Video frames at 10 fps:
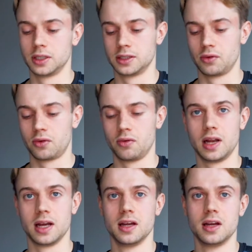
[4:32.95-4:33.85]
It's
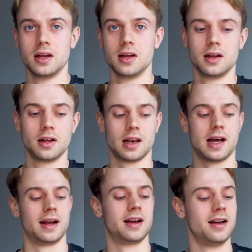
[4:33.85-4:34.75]
really
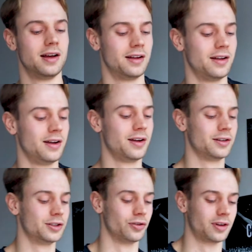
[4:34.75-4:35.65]
like
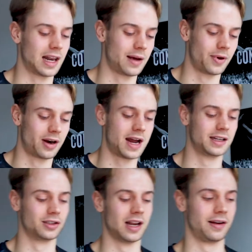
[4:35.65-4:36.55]
should clap our
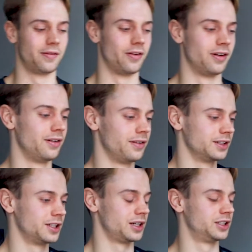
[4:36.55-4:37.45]
hands like for
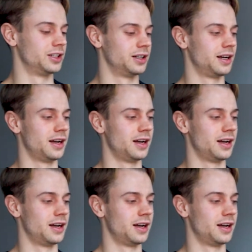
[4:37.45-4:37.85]
such